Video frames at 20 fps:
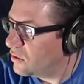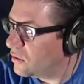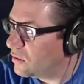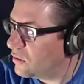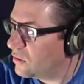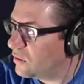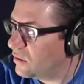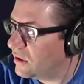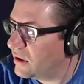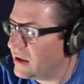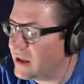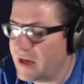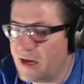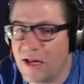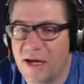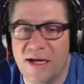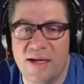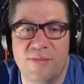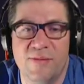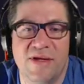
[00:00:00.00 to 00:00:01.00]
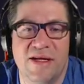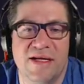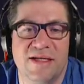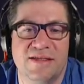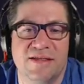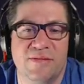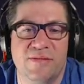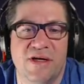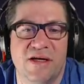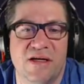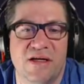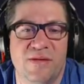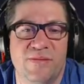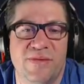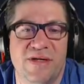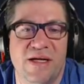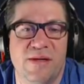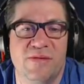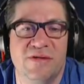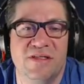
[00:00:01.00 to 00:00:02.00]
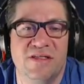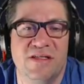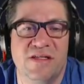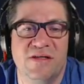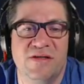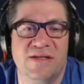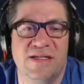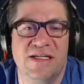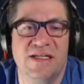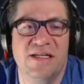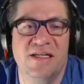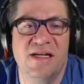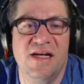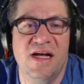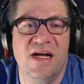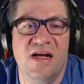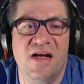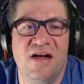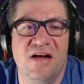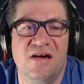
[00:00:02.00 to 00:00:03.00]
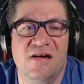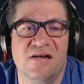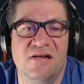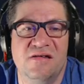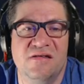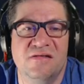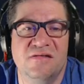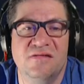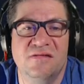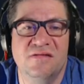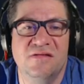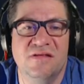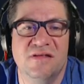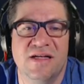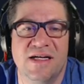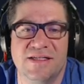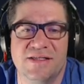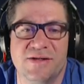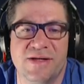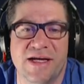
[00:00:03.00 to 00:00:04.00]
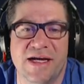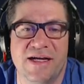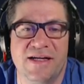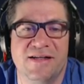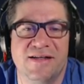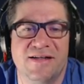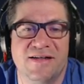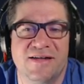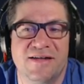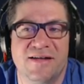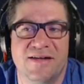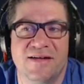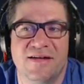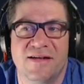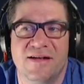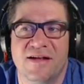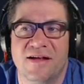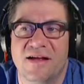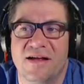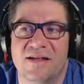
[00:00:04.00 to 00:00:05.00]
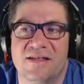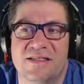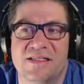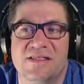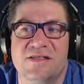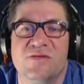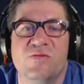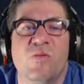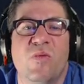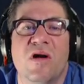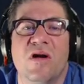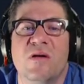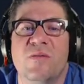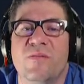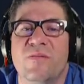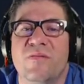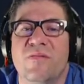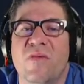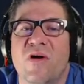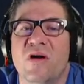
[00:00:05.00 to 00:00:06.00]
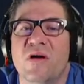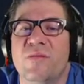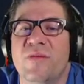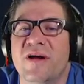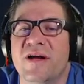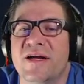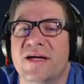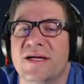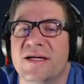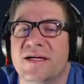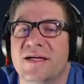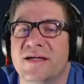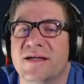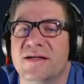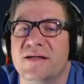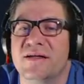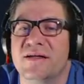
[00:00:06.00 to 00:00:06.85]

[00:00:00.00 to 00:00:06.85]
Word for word: We're at nine minutes. I'm not gonna be able to do it. No! That's okay. Just mark mark my uh